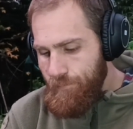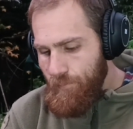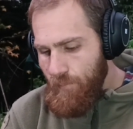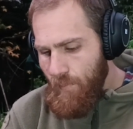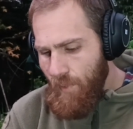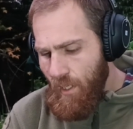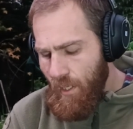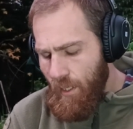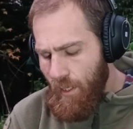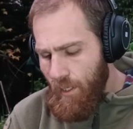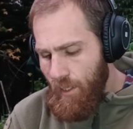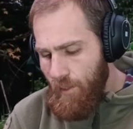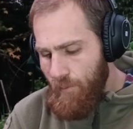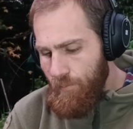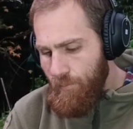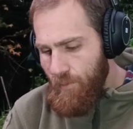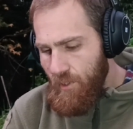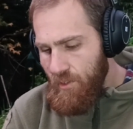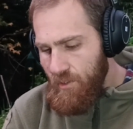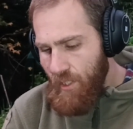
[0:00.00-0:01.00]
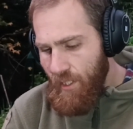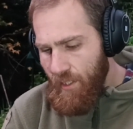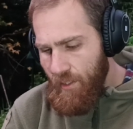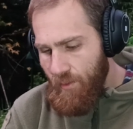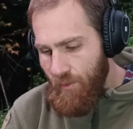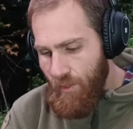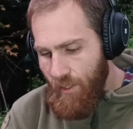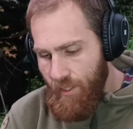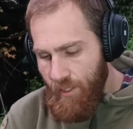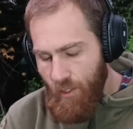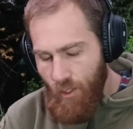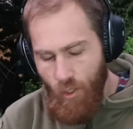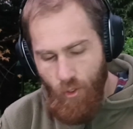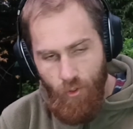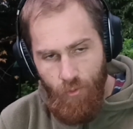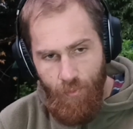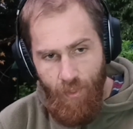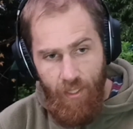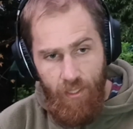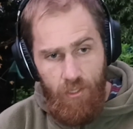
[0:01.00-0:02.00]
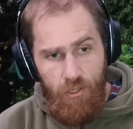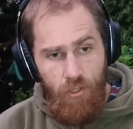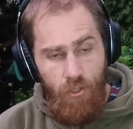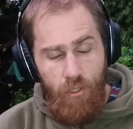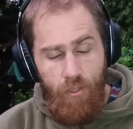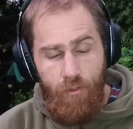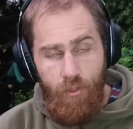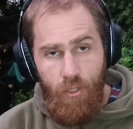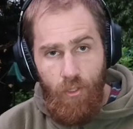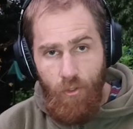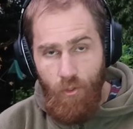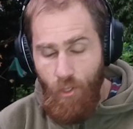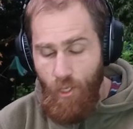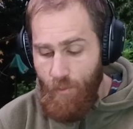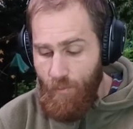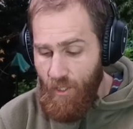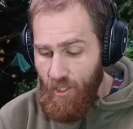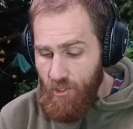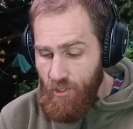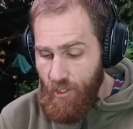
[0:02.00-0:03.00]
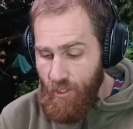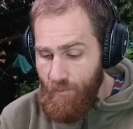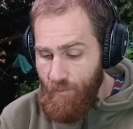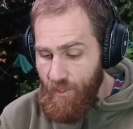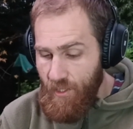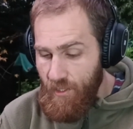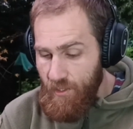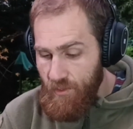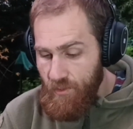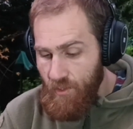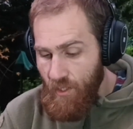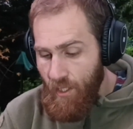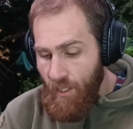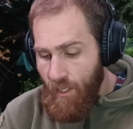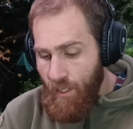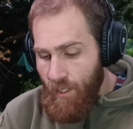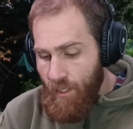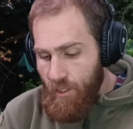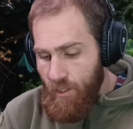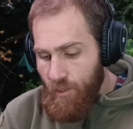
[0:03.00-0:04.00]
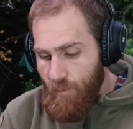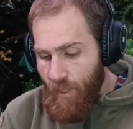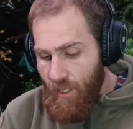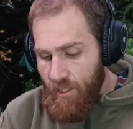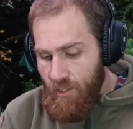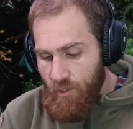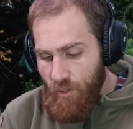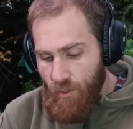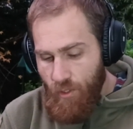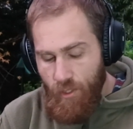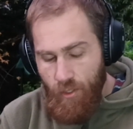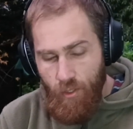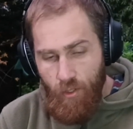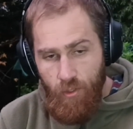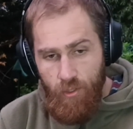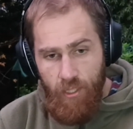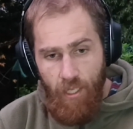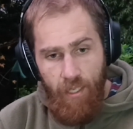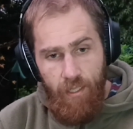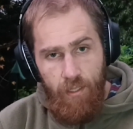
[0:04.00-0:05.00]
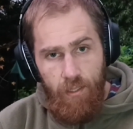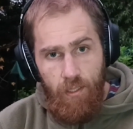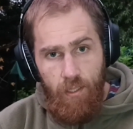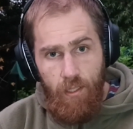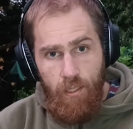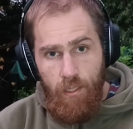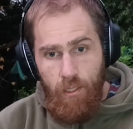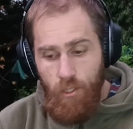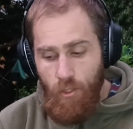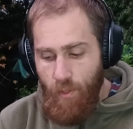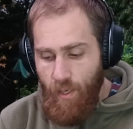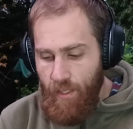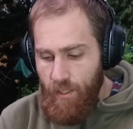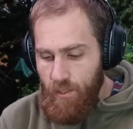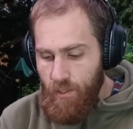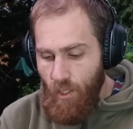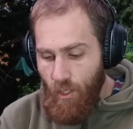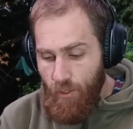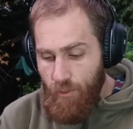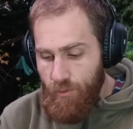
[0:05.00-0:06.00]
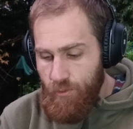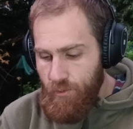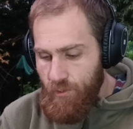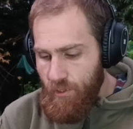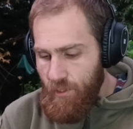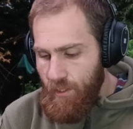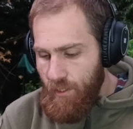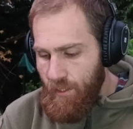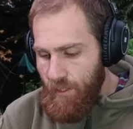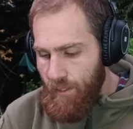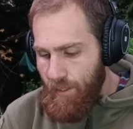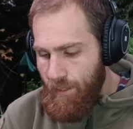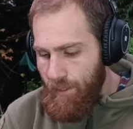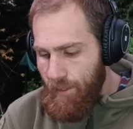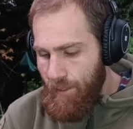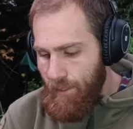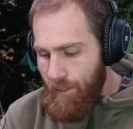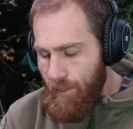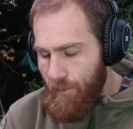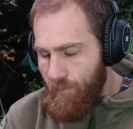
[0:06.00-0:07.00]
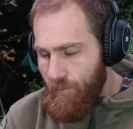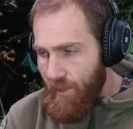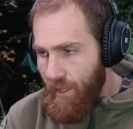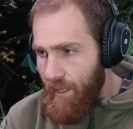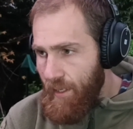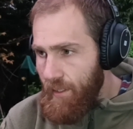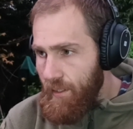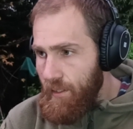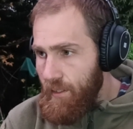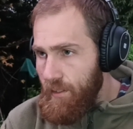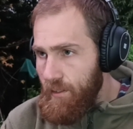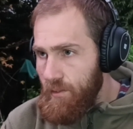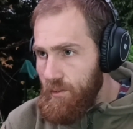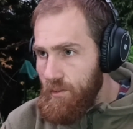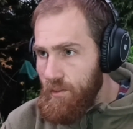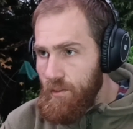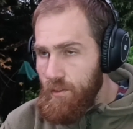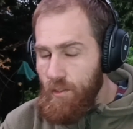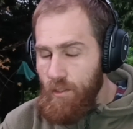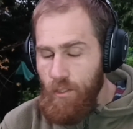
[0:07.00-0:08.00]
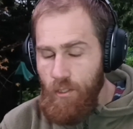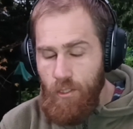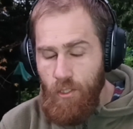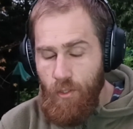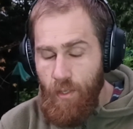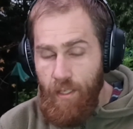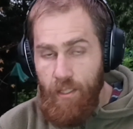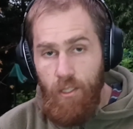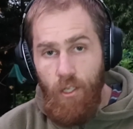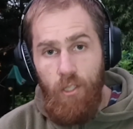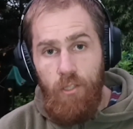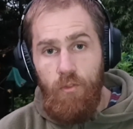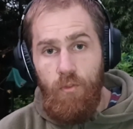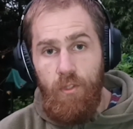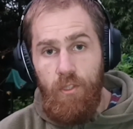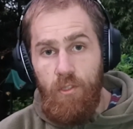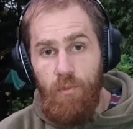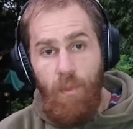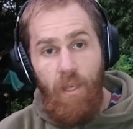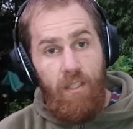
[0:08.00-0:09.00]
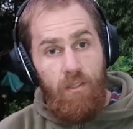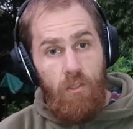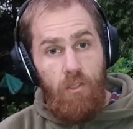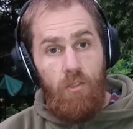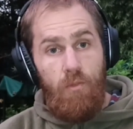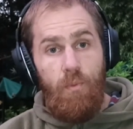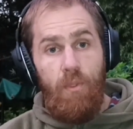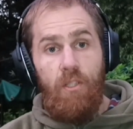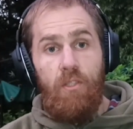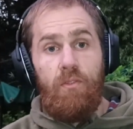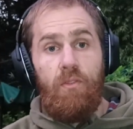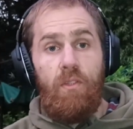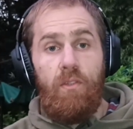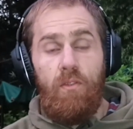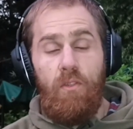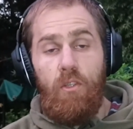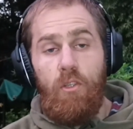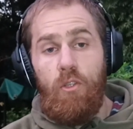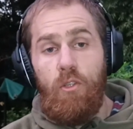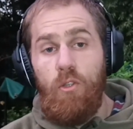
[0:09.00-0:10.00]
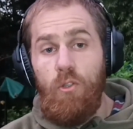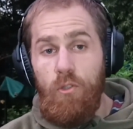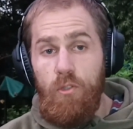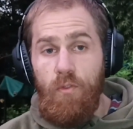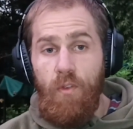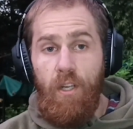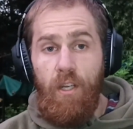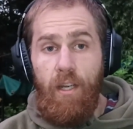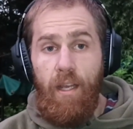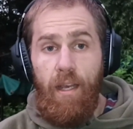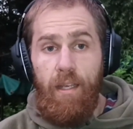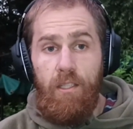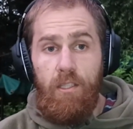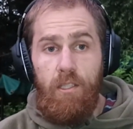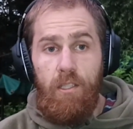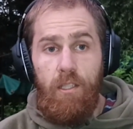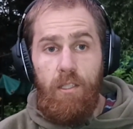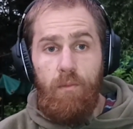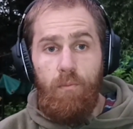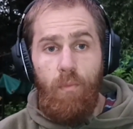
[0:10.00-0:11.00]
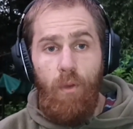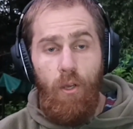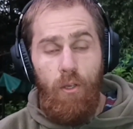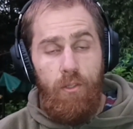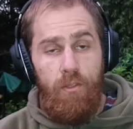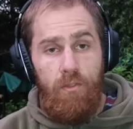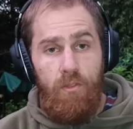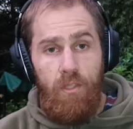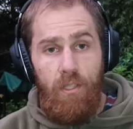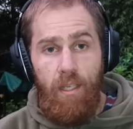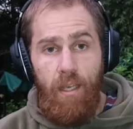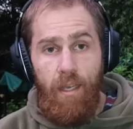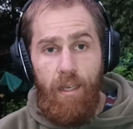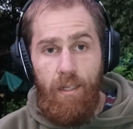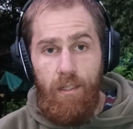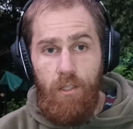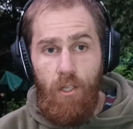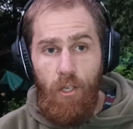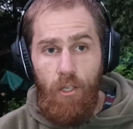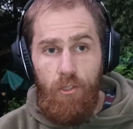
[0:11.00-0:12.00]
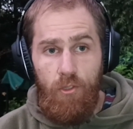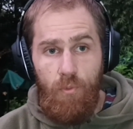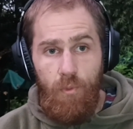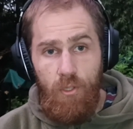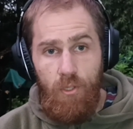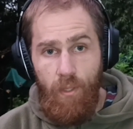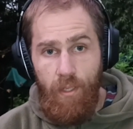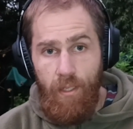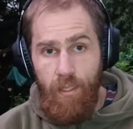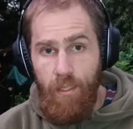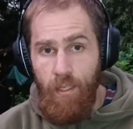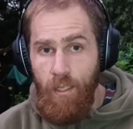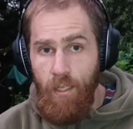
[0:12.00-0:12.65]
The second thing, along with making sure you've got the right mushroom, is to make sure that you're taking the correct dose. That is the correct dose for the species, because there's a huge variation in potency and dose between